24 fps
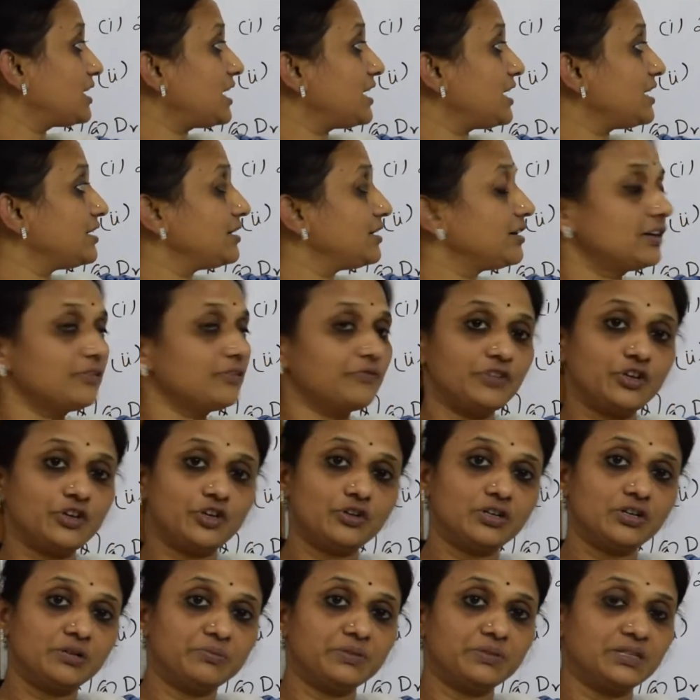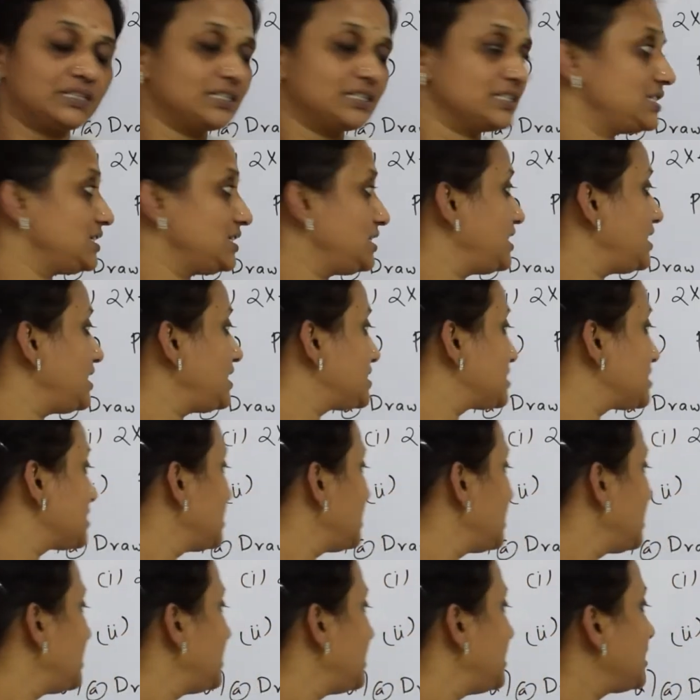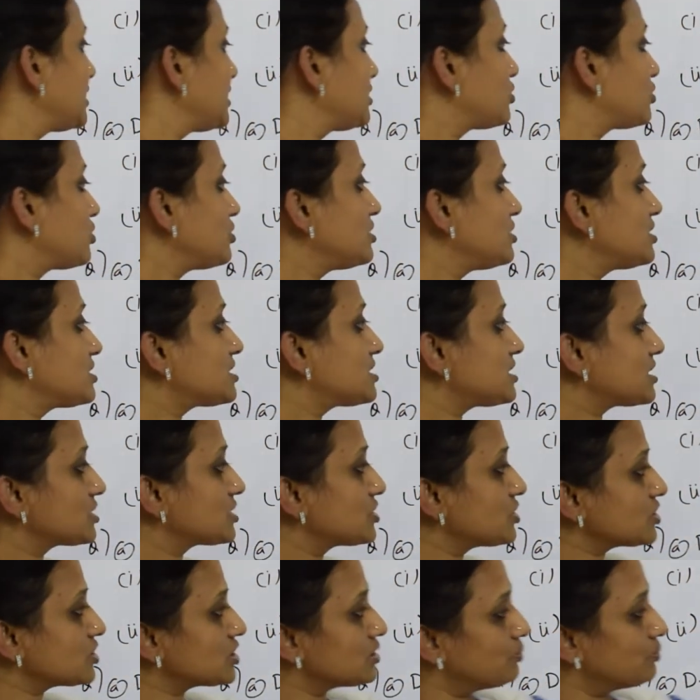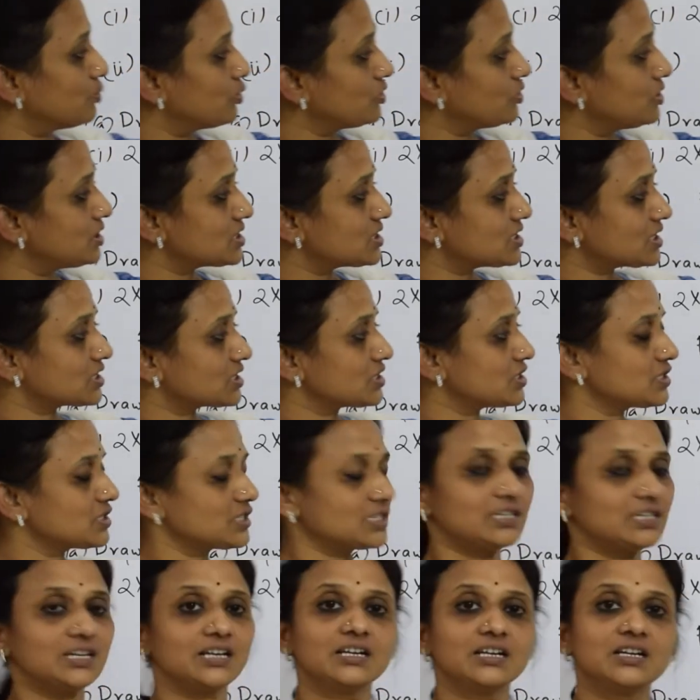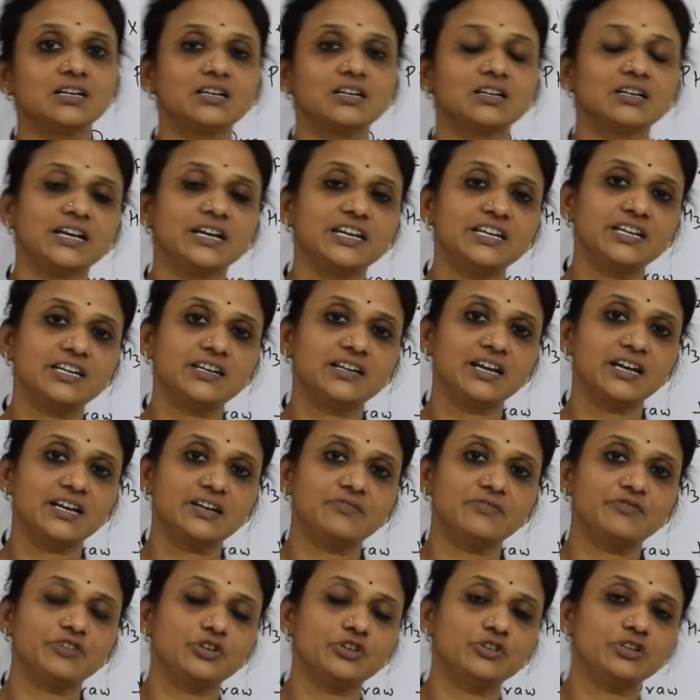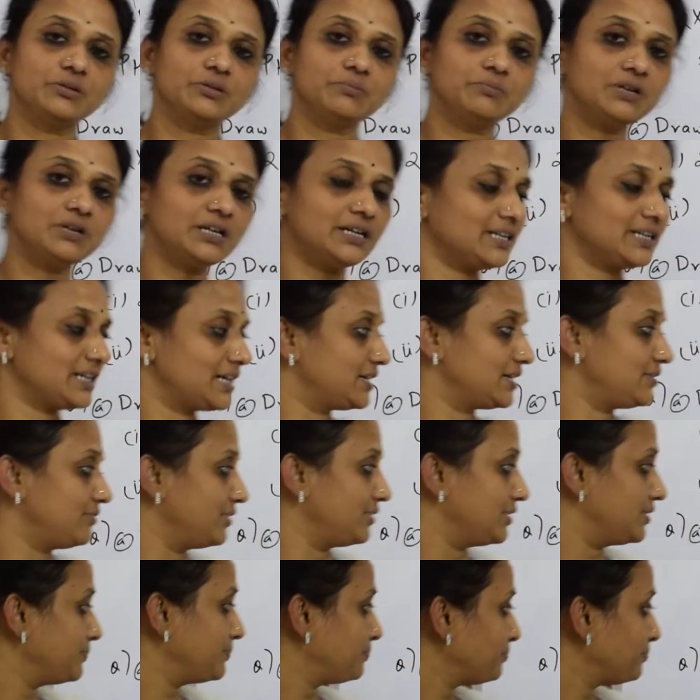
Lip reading: I did it in video number 38. Now draw the structures. Both the structures are done under 99 in video number and 100.